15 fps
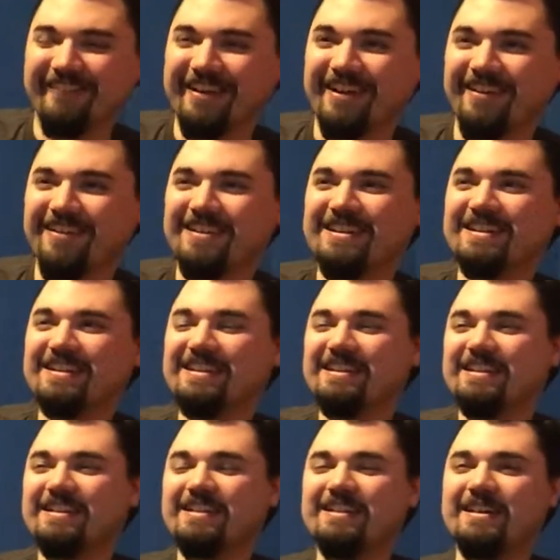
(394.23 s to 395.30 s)
Where
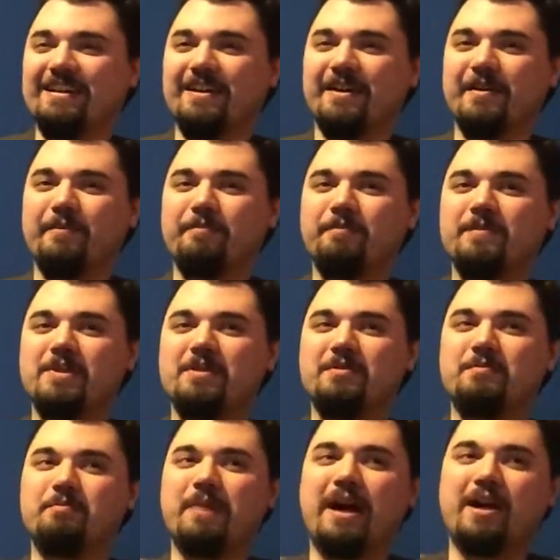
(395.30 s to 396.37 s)
um,
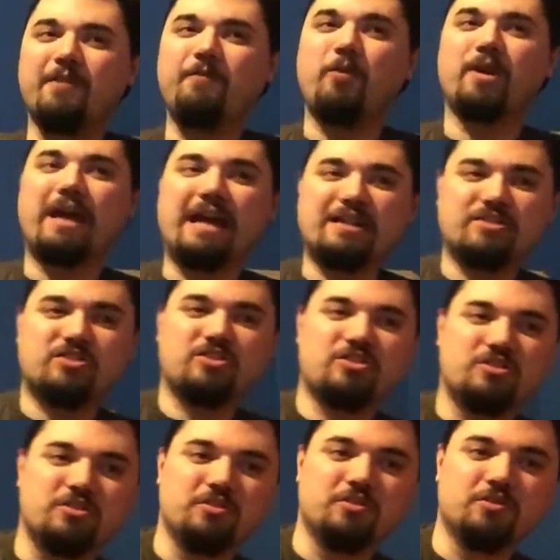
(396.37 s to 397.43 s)
McAvoy has to
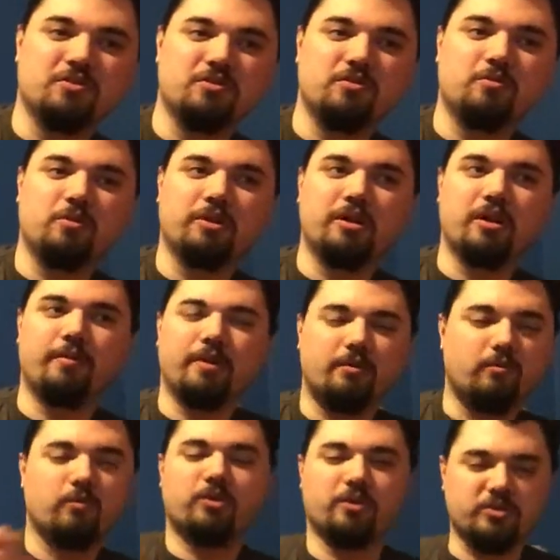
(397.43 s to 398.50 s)
do. Uh, I
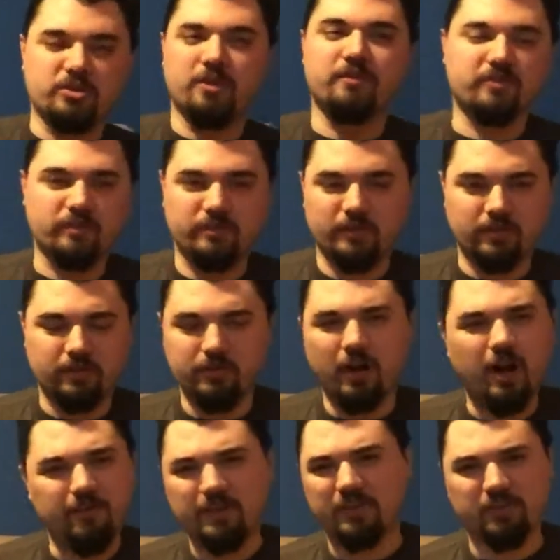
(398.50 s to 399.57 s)
mean, there's obviously
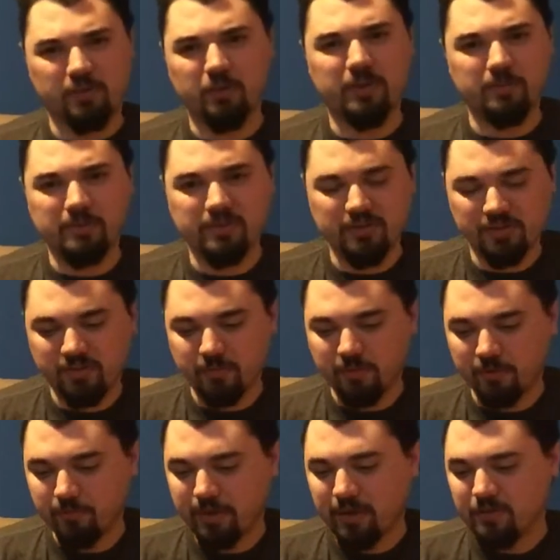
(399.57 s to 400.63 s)
obviously going to be the Sybil
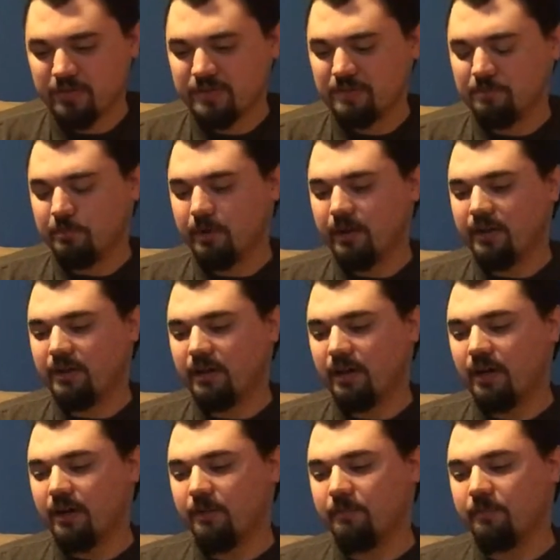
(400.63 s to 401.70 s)
comparison, but
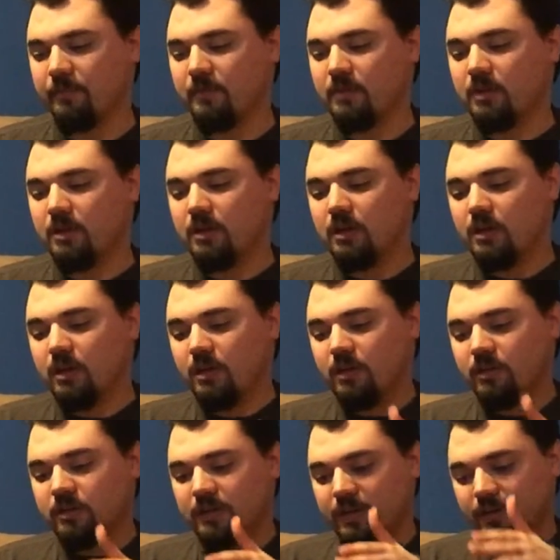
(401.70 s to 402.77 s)
um,
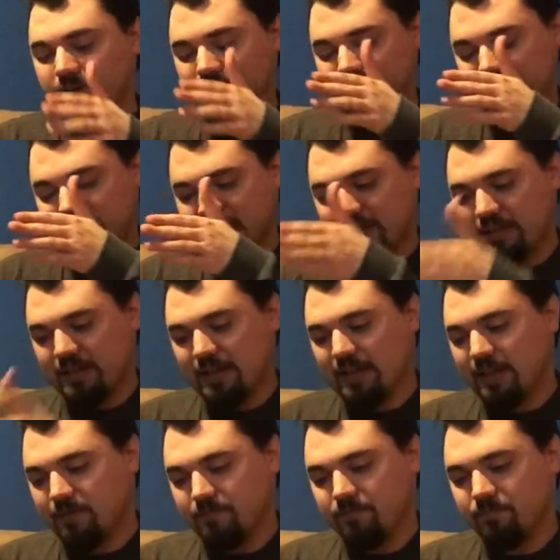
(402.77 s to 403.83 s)
there is the
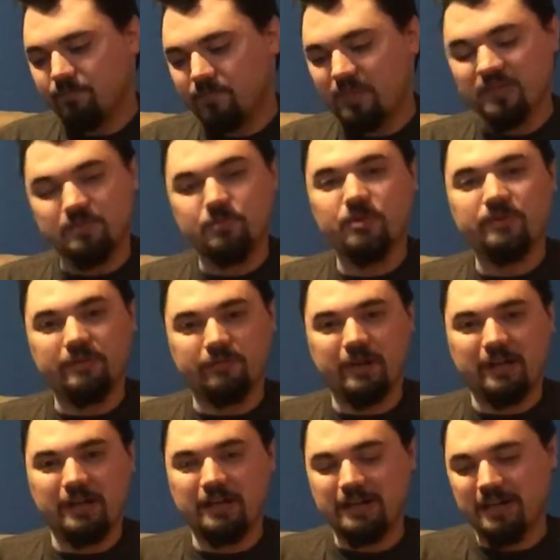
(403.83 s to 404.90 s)
um, this movie
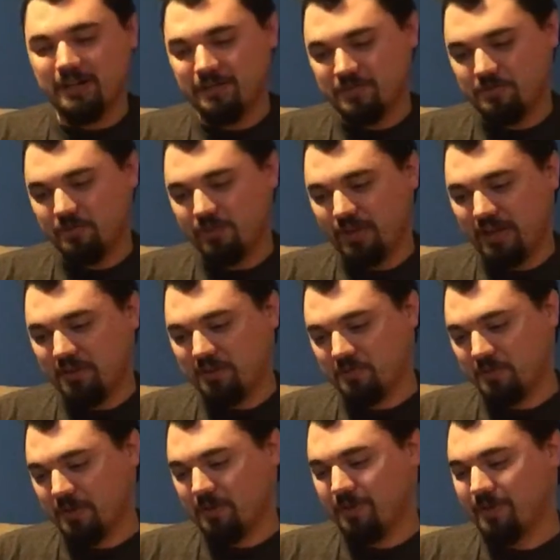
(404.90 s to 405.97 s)
Frankie and Alice with Halle
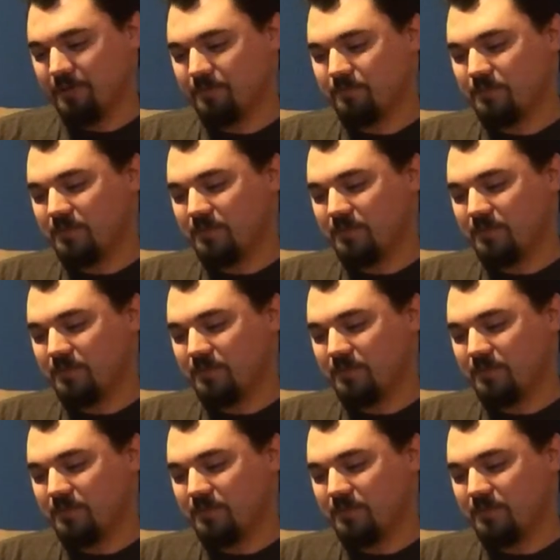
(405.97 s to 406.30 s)
Berry